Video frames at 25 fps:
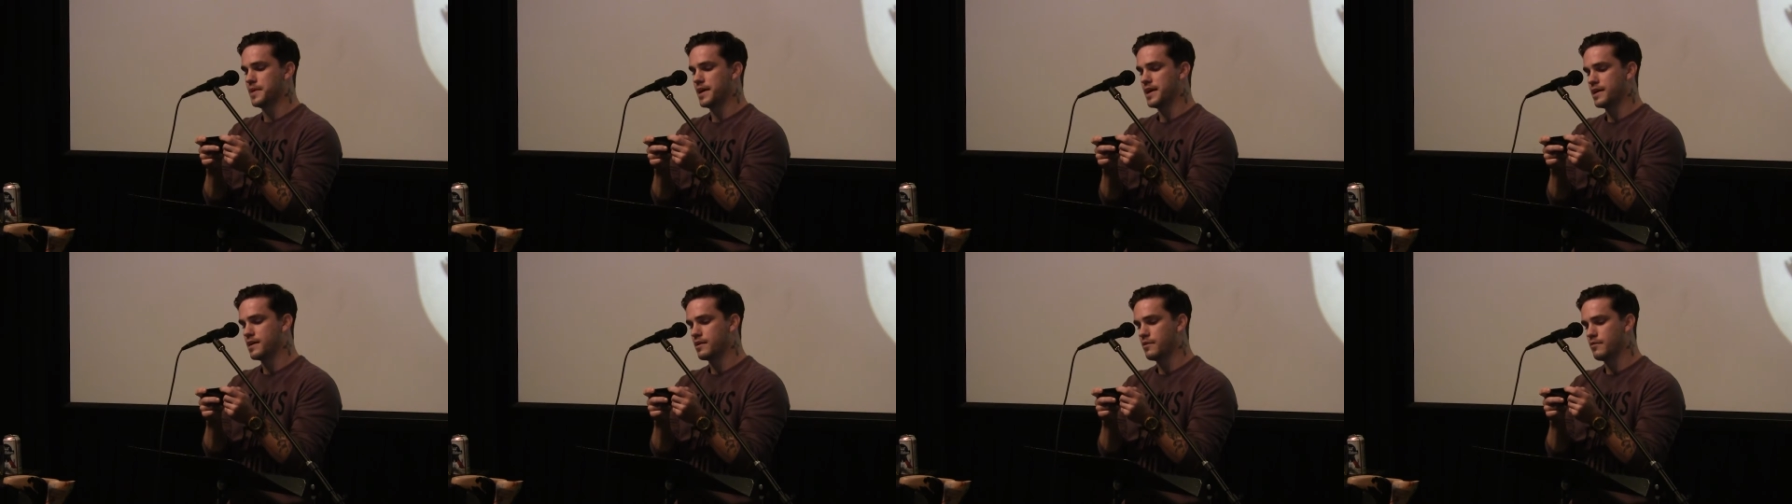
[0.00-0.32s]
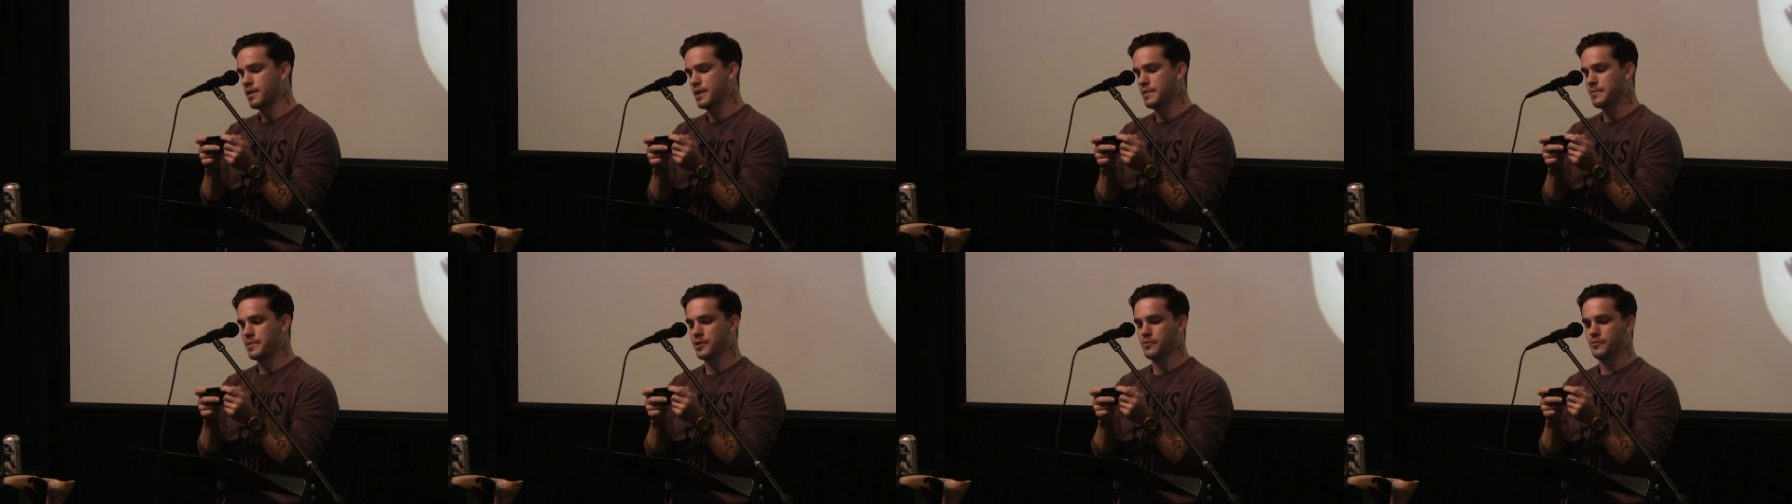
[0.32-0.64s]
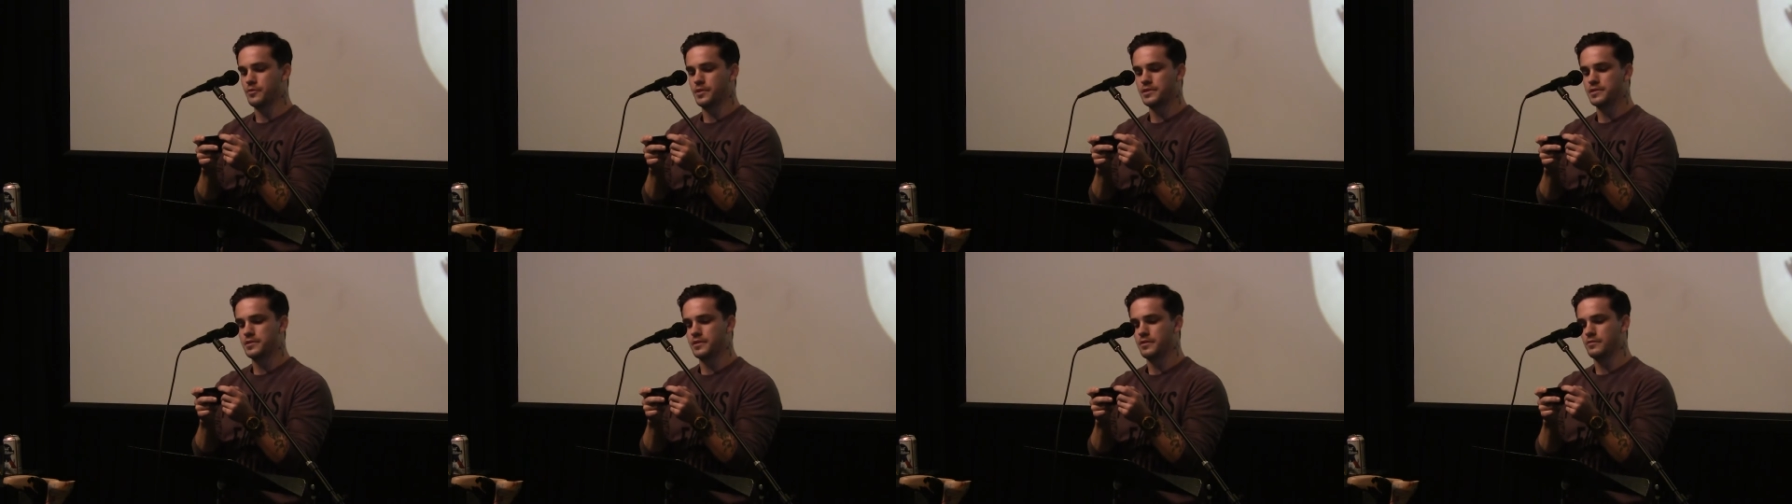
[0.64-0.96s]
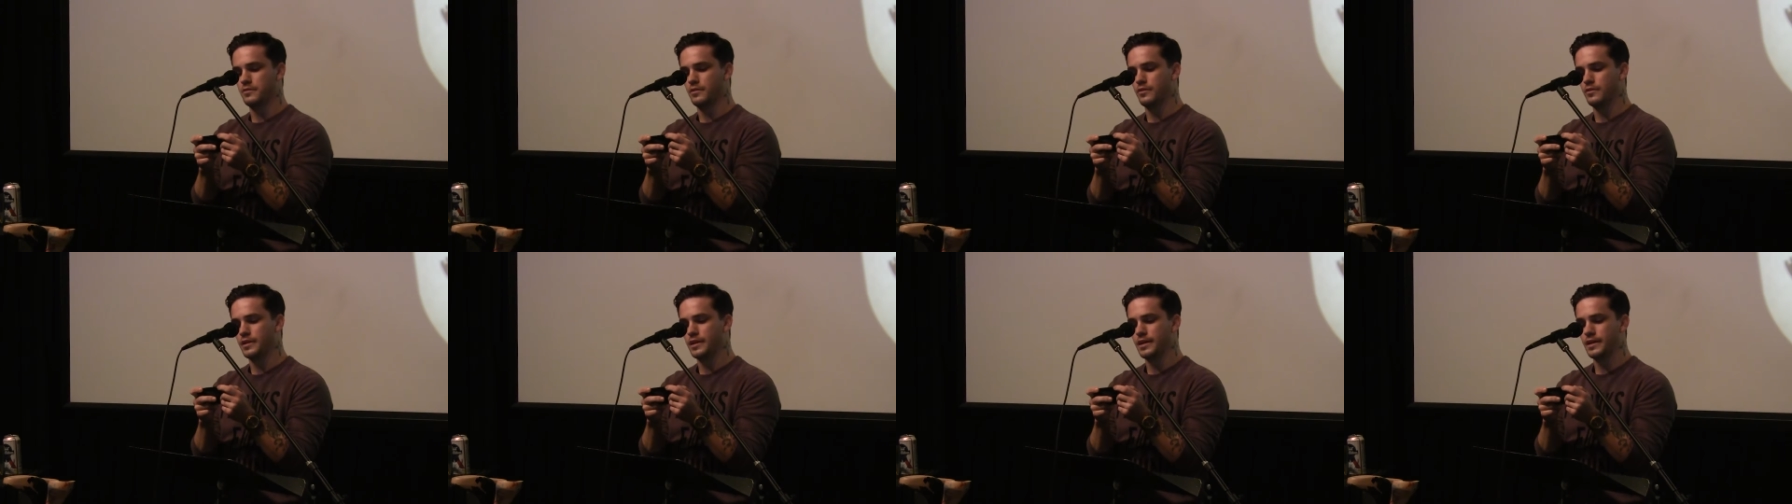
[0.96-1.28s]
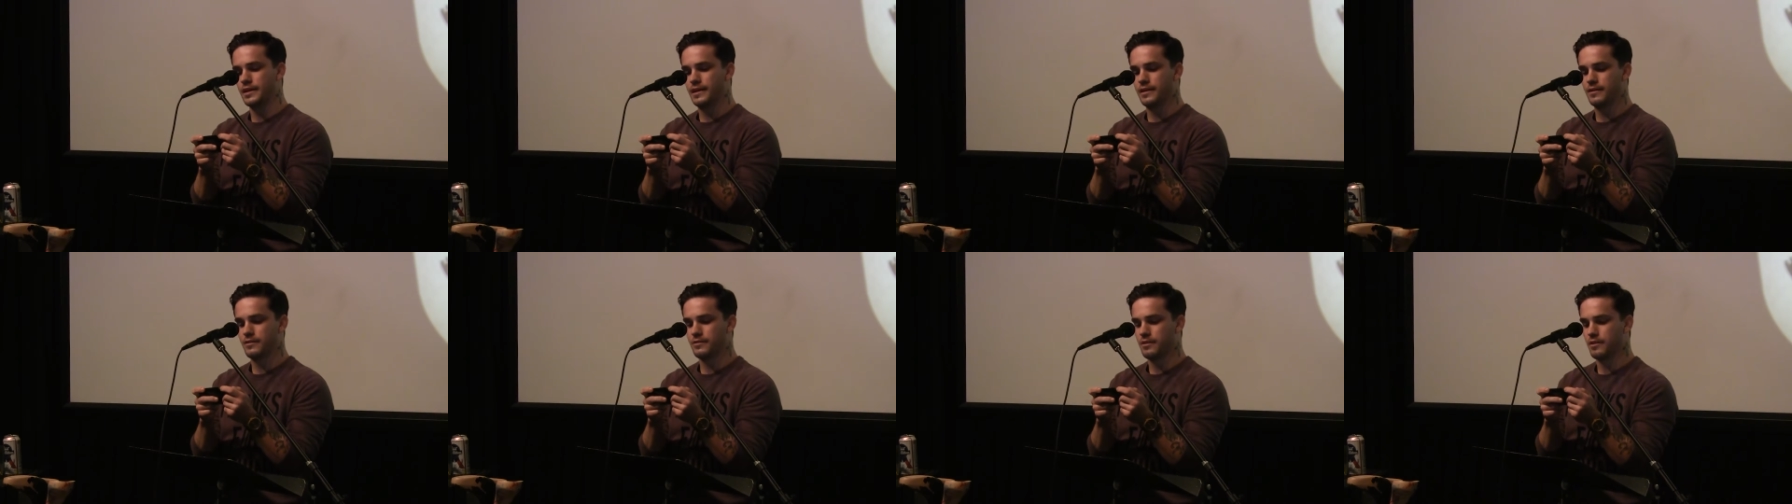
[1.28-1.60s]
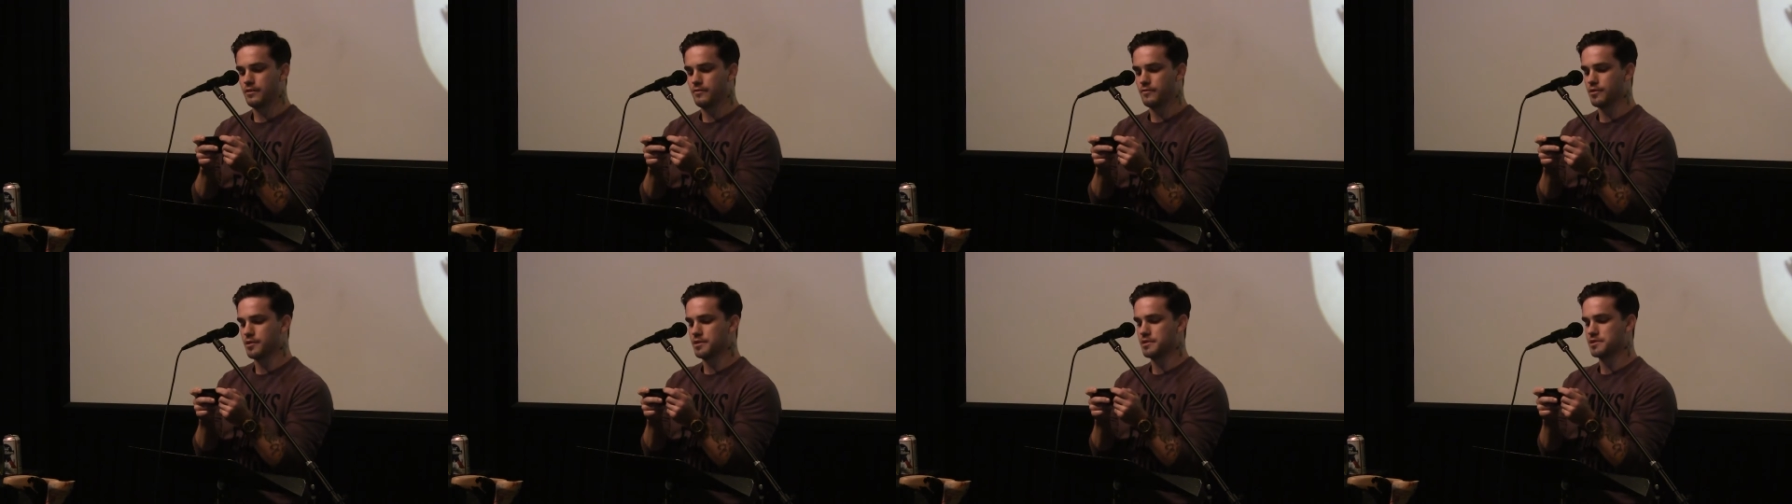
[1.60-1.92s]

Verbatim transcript: panoramic window looking out over